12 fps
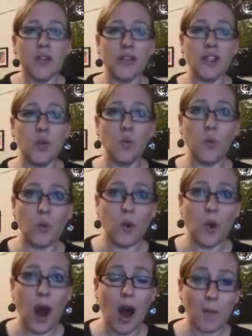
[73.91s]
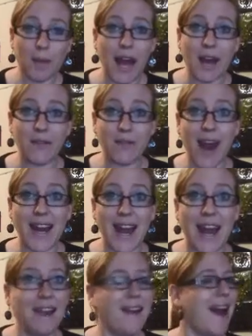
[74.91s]
So on Black
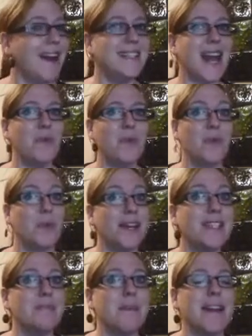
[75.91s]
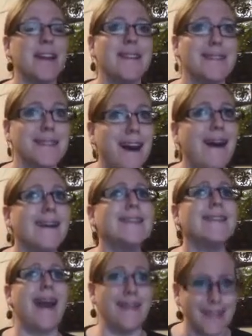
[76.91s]
Friday, a day when we spend
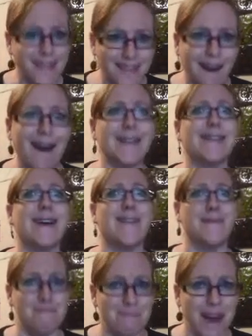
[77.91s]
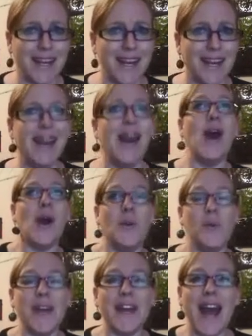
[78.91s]
lots and lots of money,
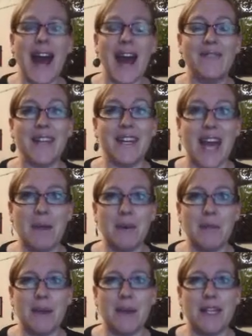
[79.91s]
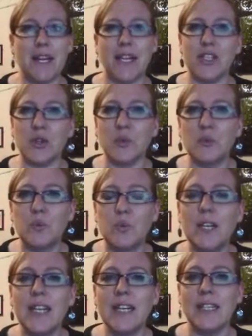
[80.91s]
we have the capability to
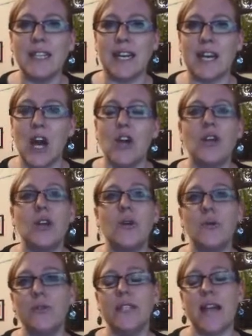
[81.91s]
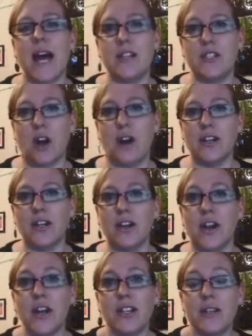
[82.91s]
really use that
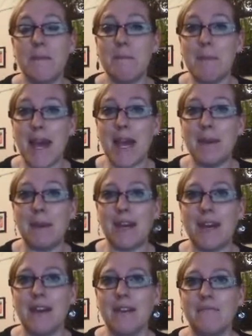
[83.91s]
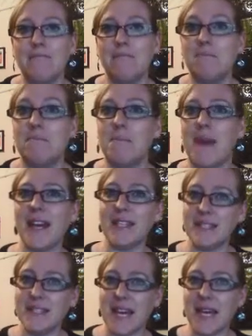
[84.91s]
dollar to maybe make a
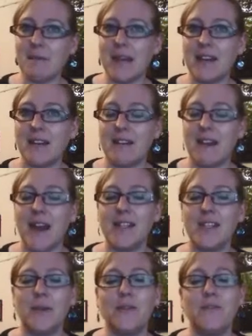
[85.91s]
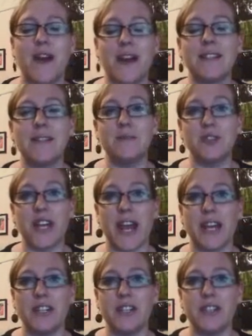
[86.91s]
statement and to affect some
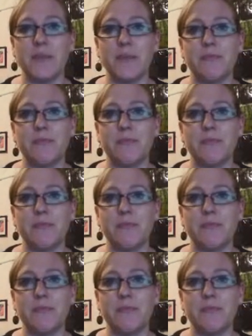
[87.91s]
change.